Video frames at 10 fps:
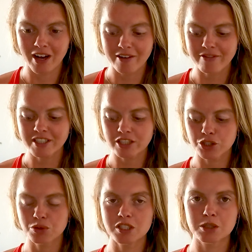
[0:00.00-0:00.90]
I think the
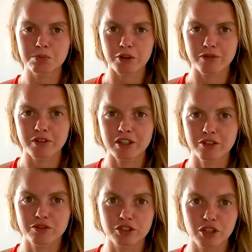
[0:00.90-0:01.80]
shoe is
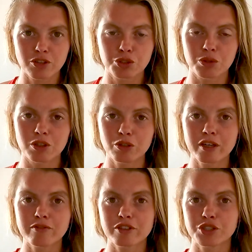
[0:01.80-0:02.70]
perfect for those who are
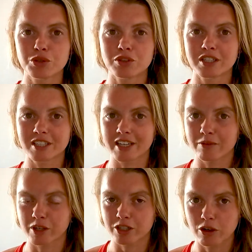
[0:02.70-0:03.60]
looking for a shoe that they
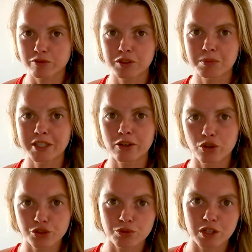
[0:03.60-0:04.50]
can wear comfortably
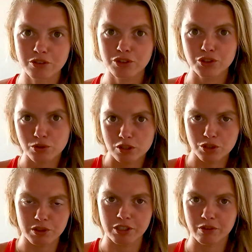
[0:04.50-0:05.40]
on the road, to
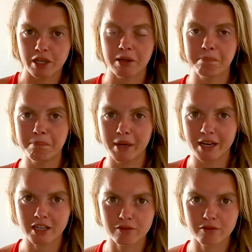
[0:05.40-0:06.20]
the trail and back.